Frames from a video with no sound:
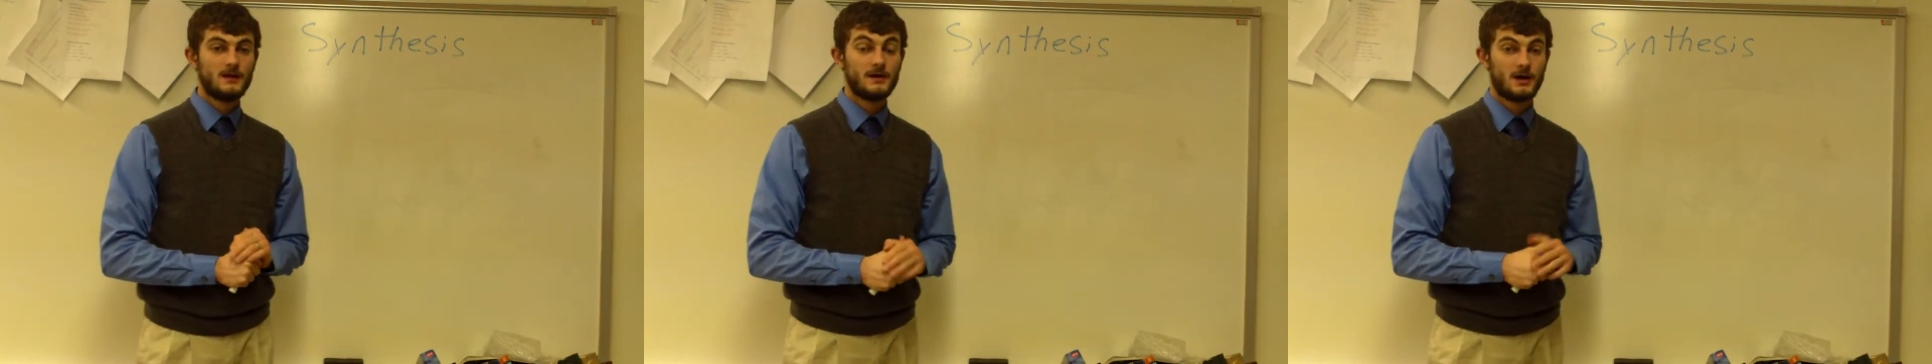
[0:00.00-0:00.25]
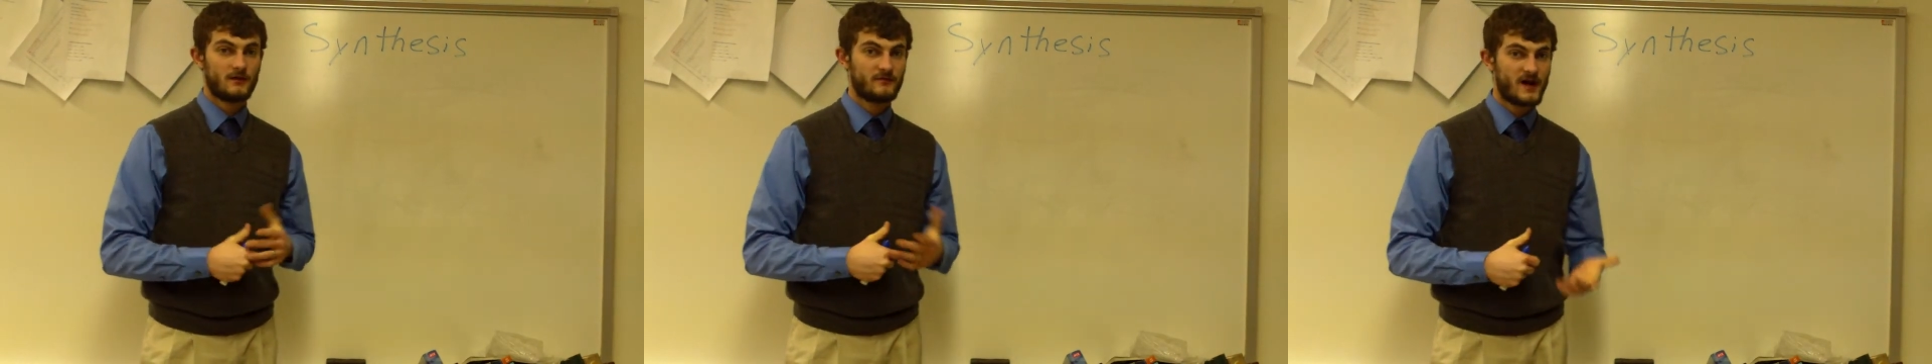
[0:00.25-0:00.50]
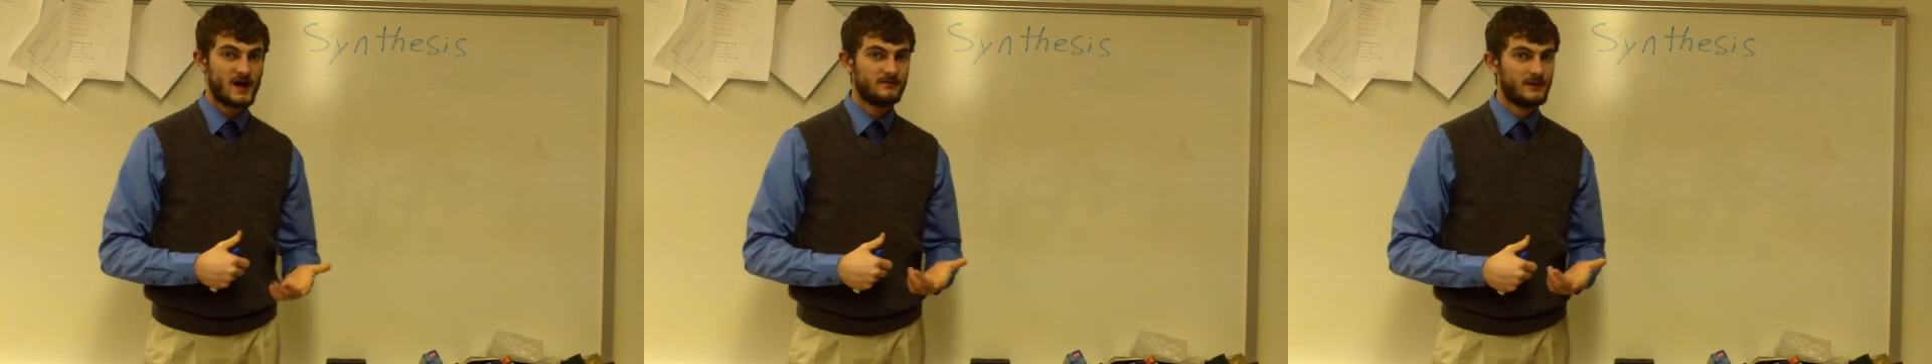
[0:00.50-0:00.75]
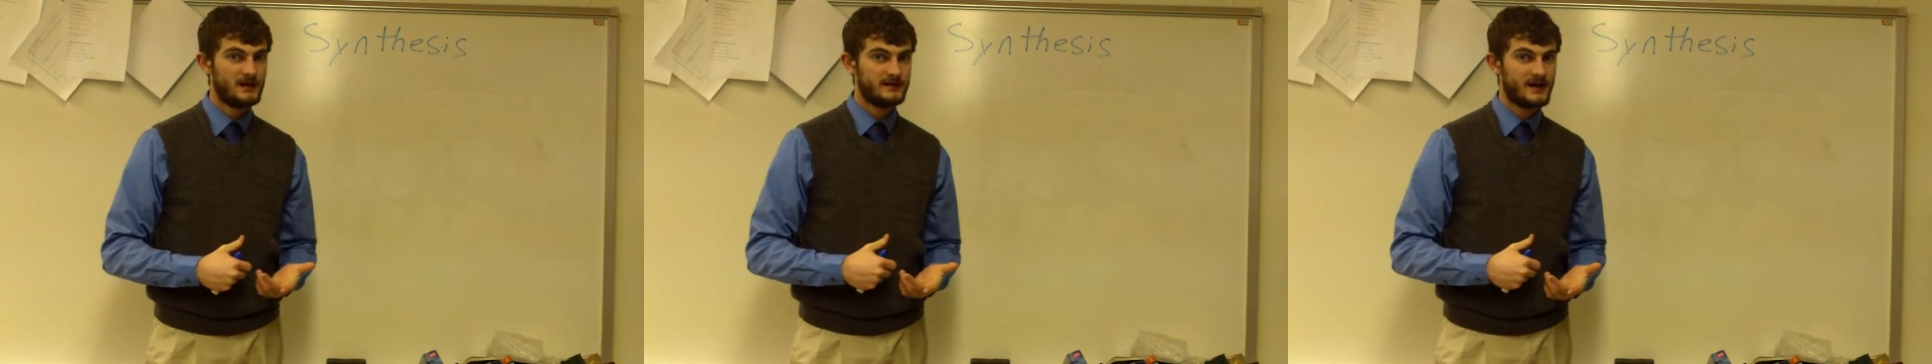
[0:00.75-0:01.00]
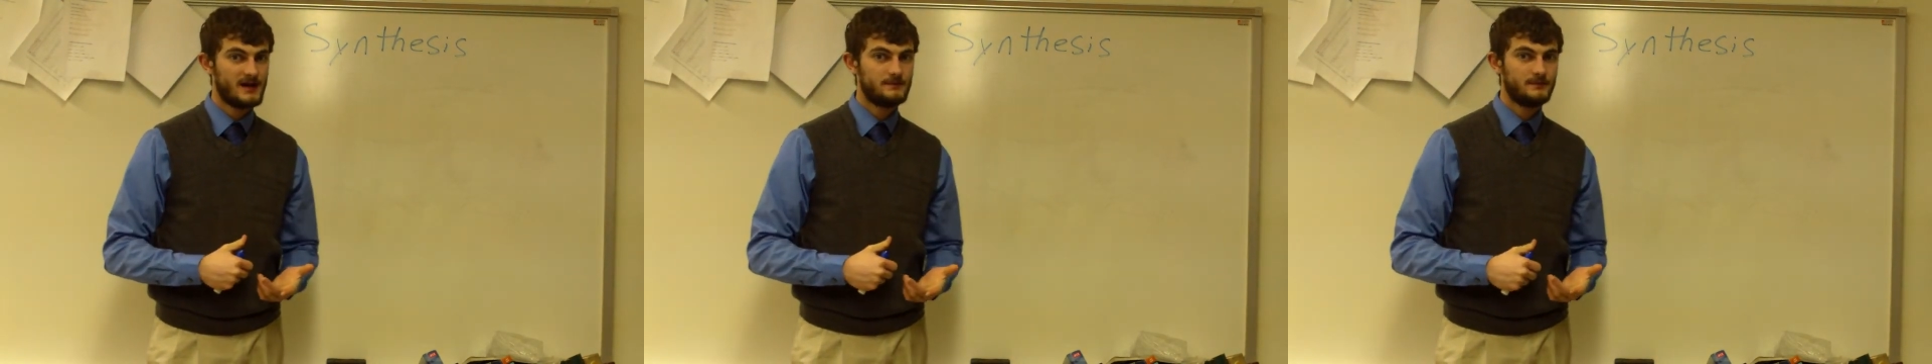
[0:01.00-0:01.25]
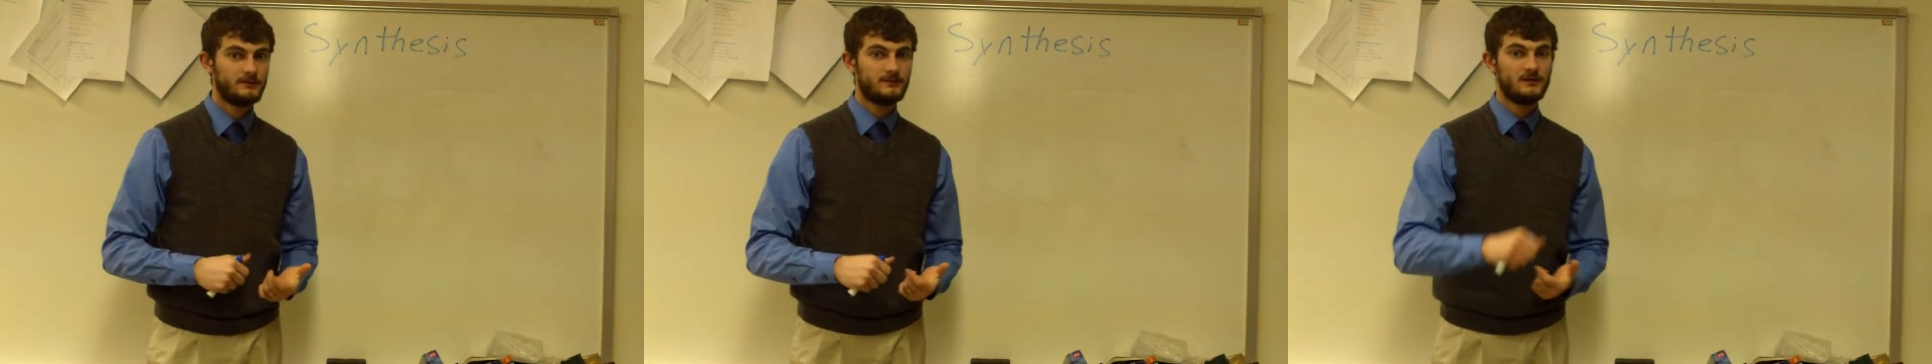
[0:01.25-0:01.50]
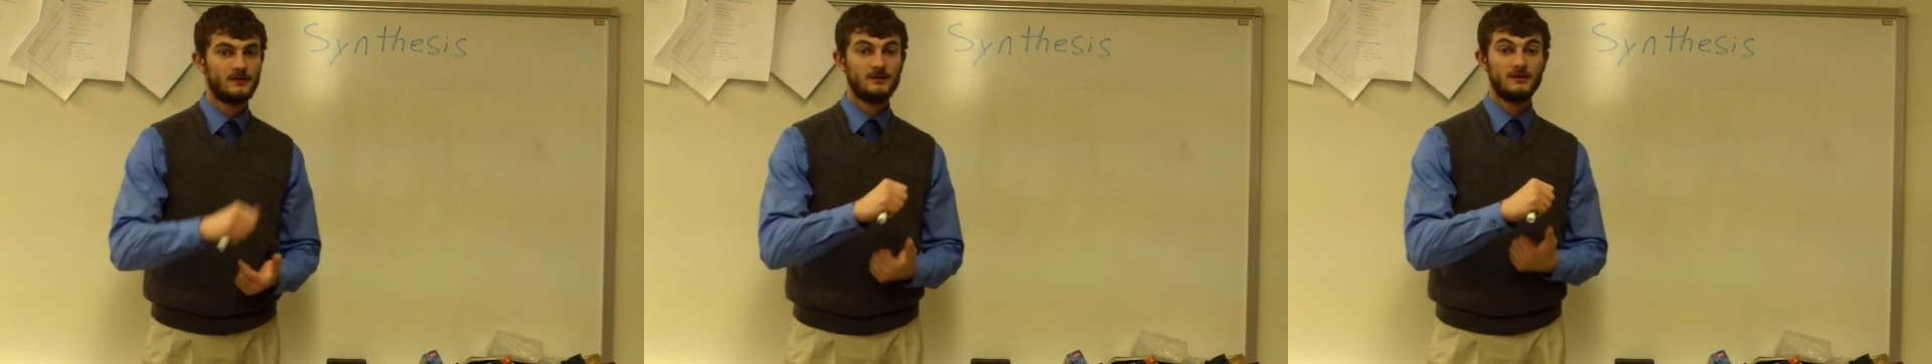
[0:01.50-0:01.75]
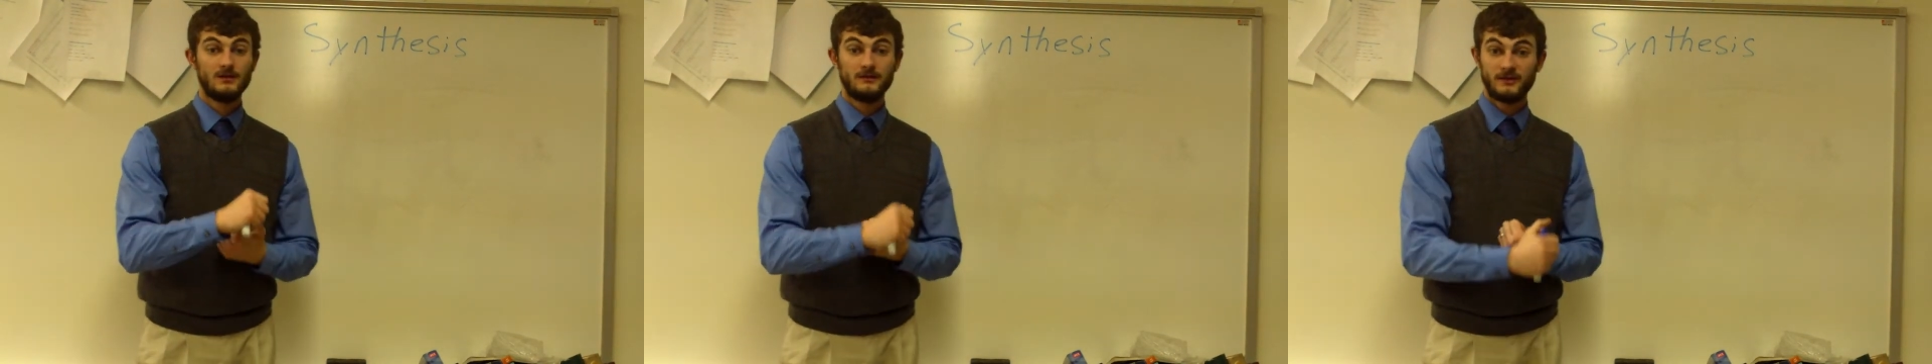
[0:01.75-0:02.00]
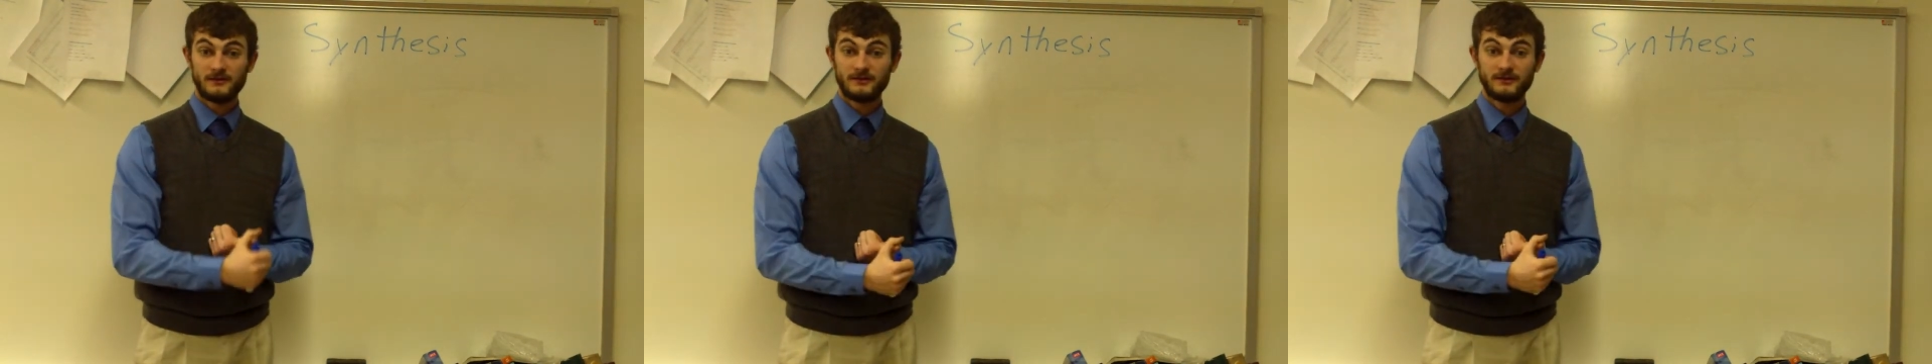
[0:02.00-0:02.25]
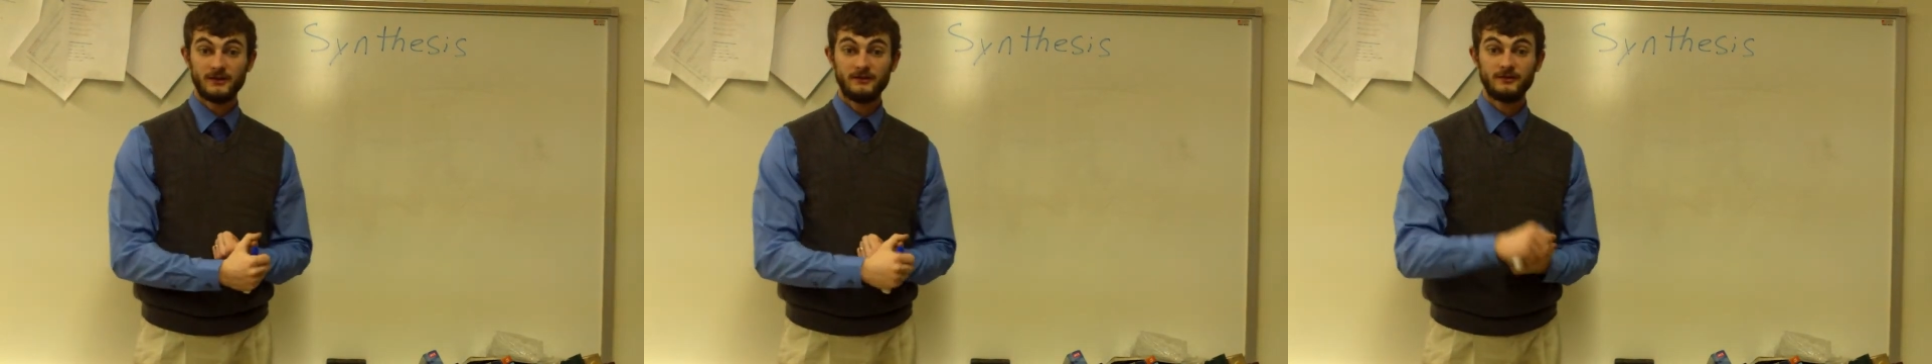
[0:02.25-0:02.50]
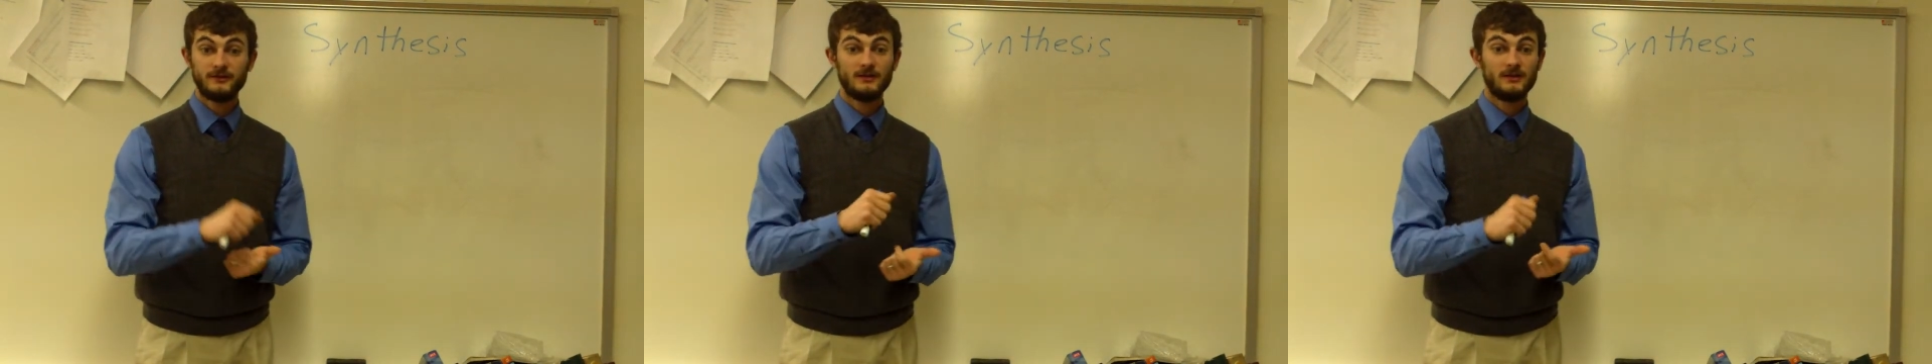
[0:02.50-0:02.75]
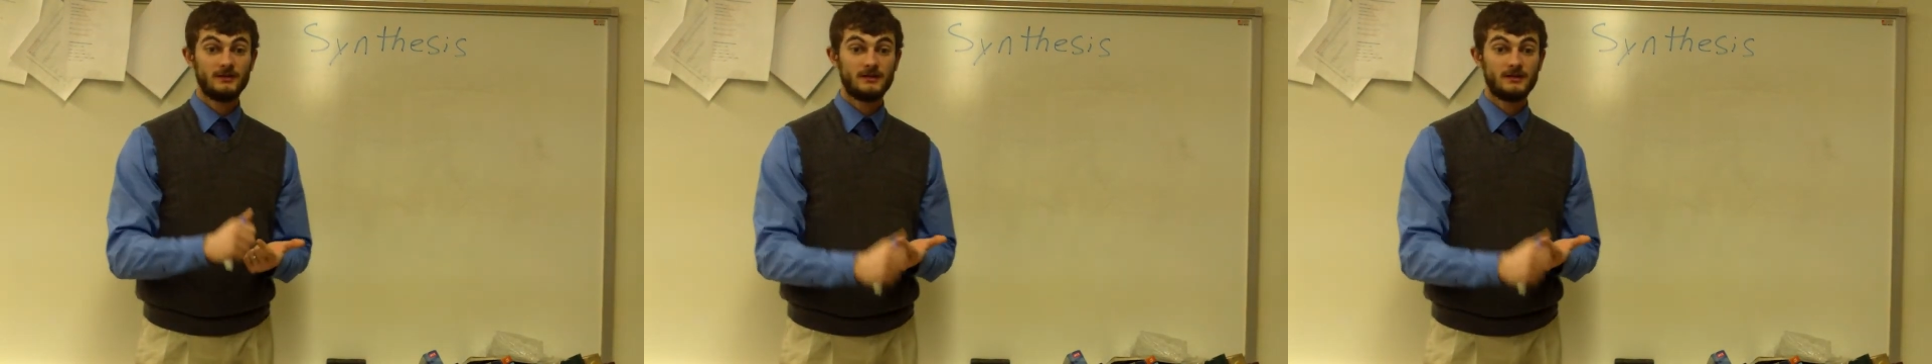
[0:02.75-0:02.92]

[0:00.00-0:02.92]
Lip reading: There are 5 main types: synthesis,